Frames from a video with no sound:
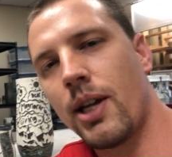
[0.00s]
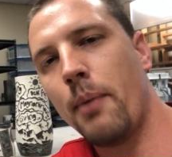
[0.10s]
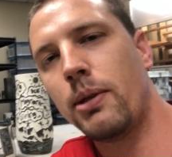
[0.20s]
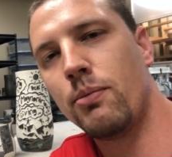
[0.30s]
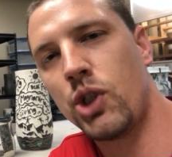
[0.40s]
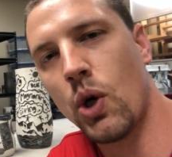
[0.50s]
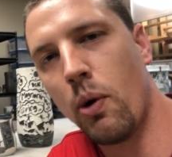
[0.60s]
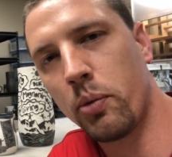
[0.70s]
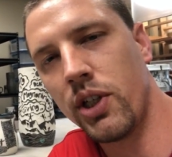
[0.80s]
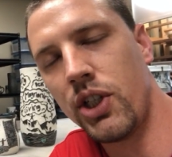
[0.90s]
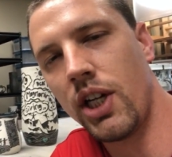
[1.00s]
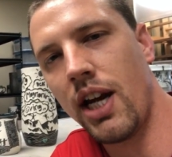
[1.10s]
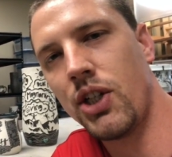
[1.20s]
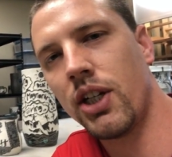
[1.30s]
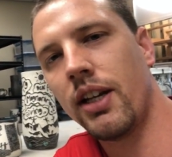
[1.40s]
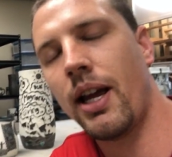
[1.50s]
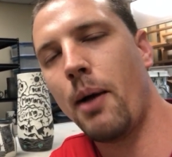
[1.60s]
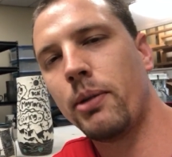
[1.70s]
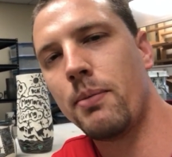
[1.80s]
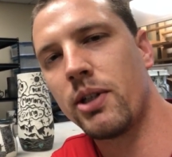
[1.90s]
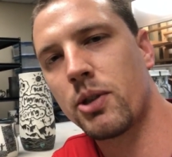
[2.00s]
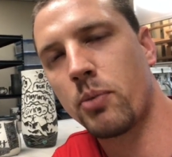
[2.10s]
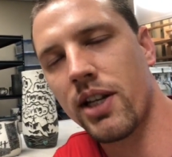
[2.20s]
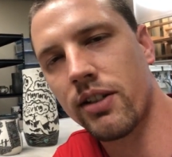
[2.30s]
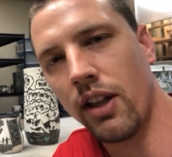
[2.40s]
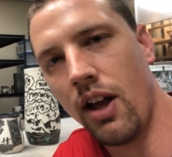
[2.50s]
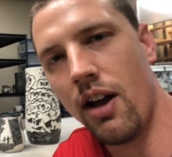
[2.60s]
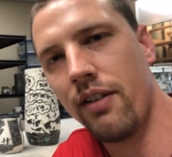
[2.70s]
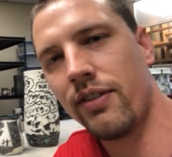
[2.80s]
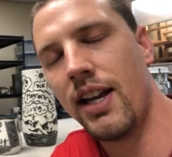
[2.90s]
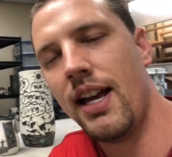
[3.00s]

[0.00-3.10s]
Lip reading: help them show appreciation, help them express love